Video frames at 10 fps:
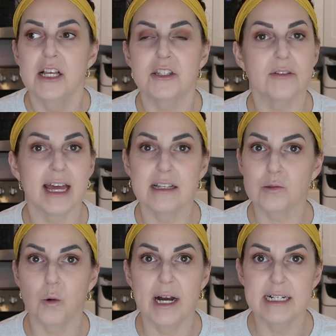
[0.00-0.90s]
So that
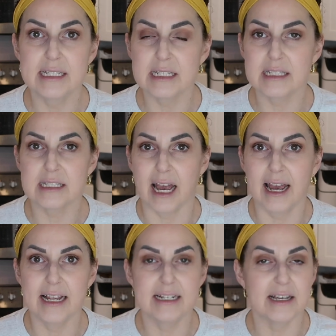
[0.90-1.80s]
is one
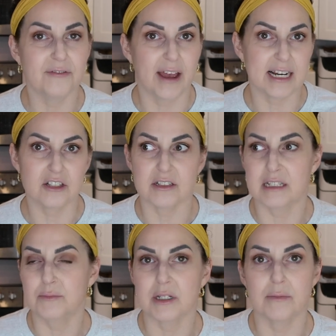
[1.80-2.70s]
side effect or
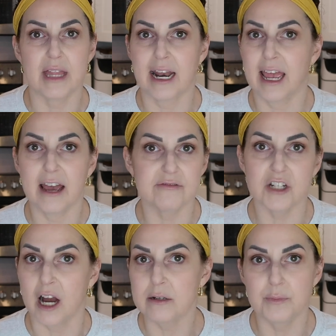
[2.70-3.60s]
symptom that I have
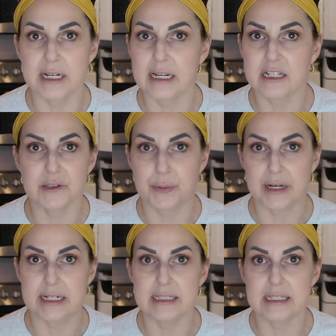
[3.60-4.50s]
not been
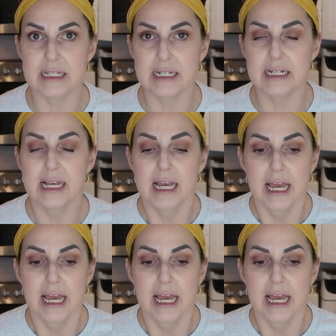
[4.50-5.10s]
experiencing